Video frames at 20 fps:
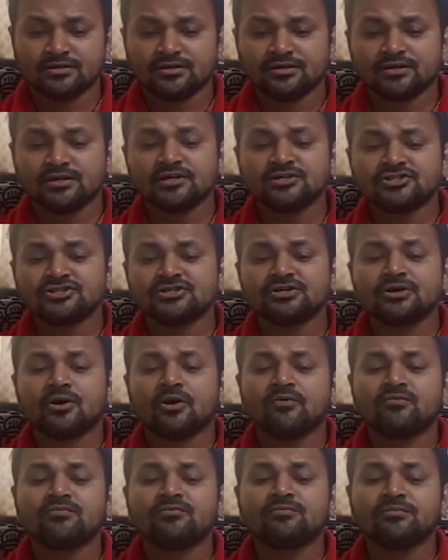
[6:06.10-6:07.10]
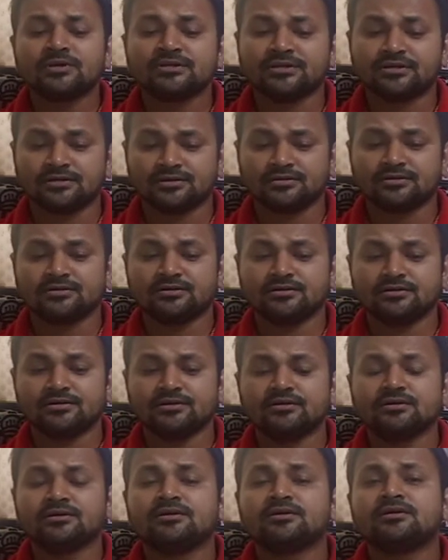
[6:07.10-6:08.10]
touch of mother
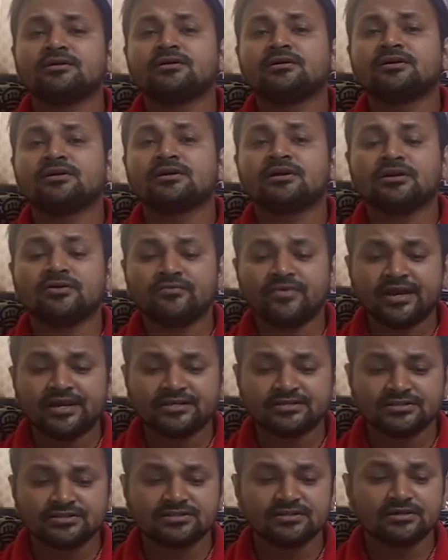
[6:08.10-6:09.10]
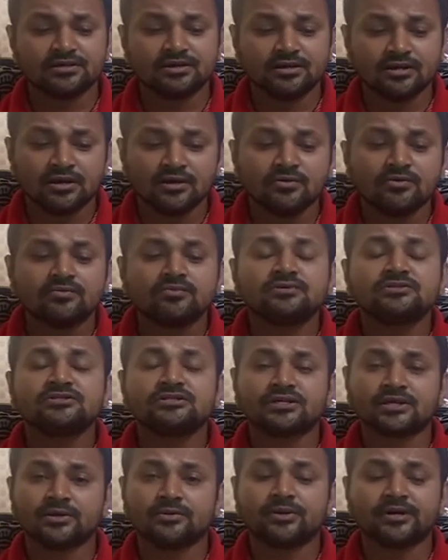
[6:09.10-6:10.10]
conveys love,
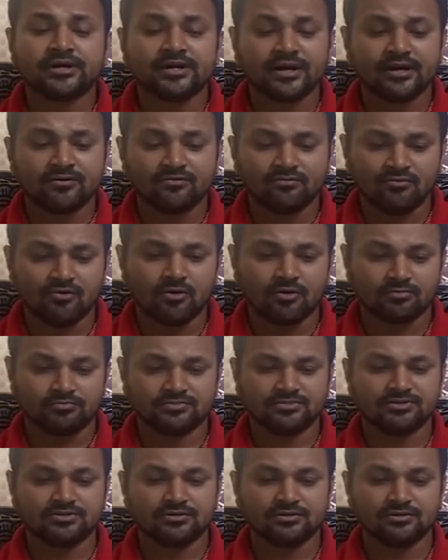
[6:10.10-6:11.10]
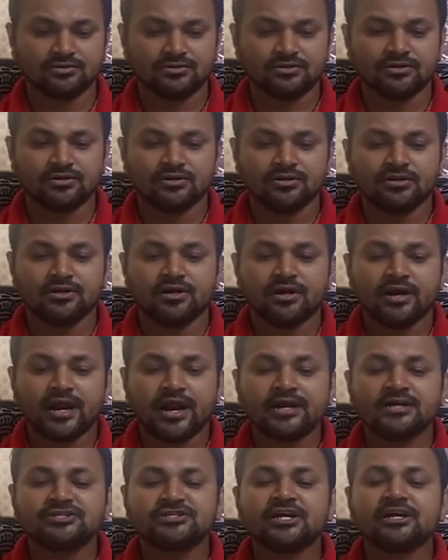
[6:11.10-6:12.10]
security, and warmth.
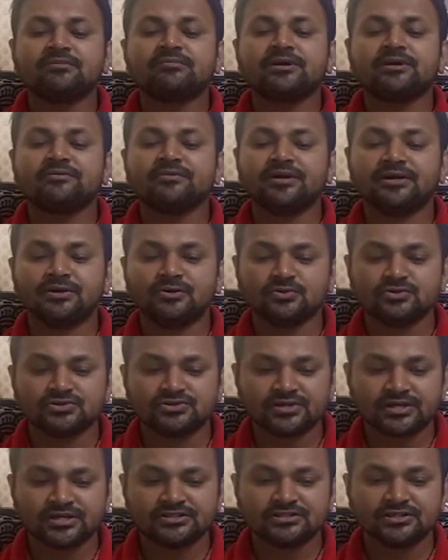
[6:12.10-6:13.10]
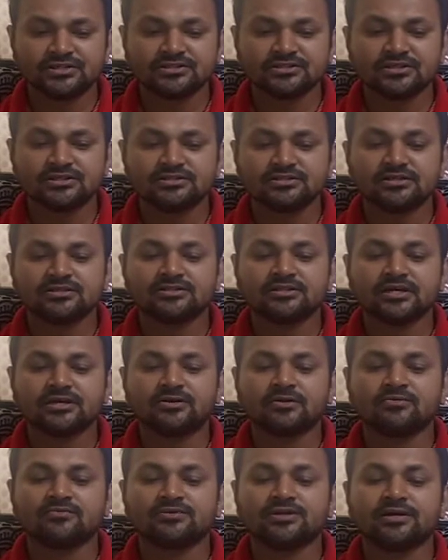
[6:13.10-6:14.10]
Handshake between two strangers is the sign
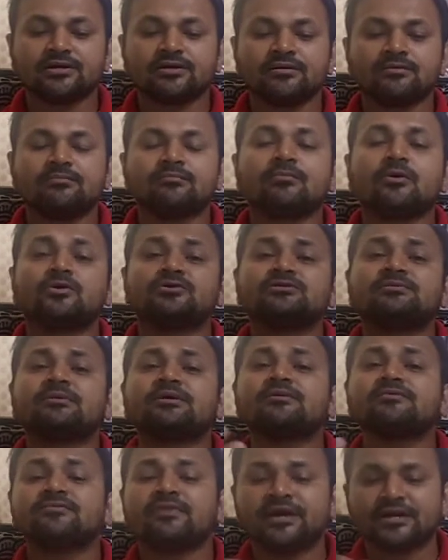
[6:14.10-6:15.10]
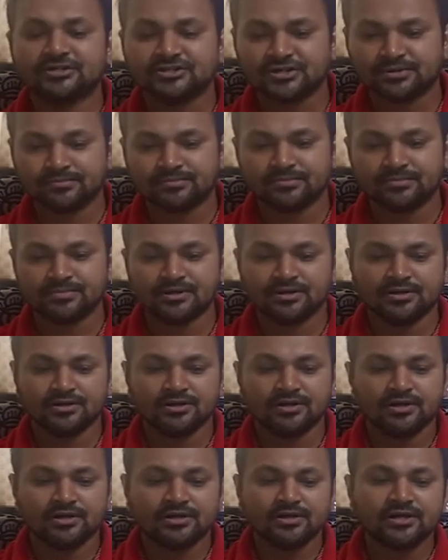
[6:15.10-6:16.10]
of their blossoming friendship.
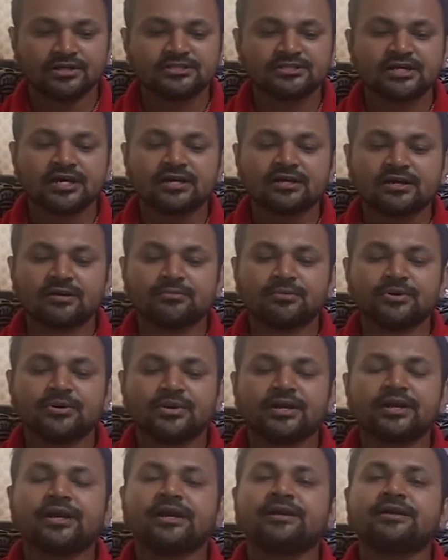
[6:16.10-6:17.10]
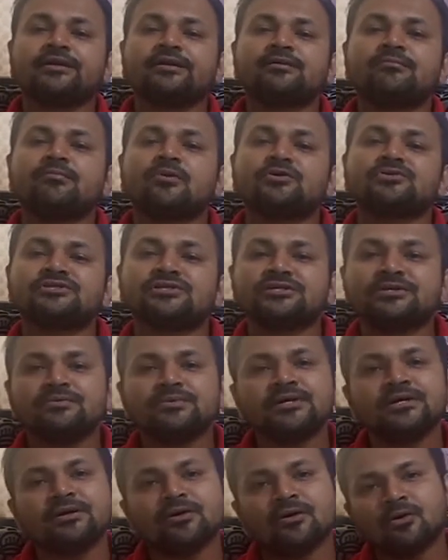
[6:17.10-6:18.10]
Touch can communicate
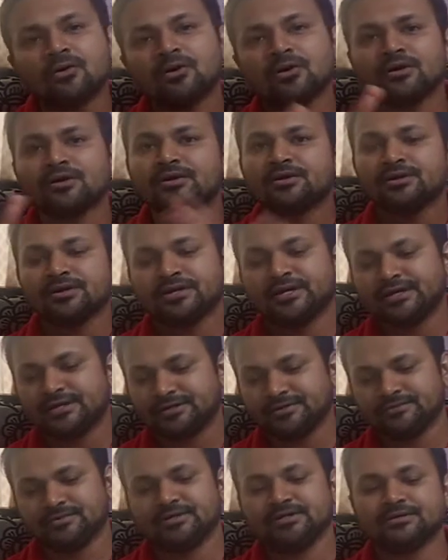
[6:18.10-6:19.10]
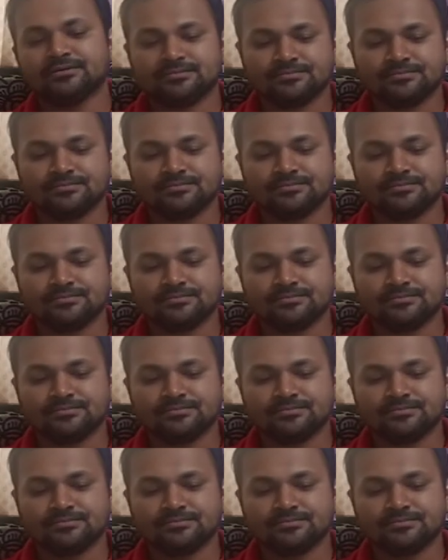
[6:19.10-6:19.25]
positively or negatively.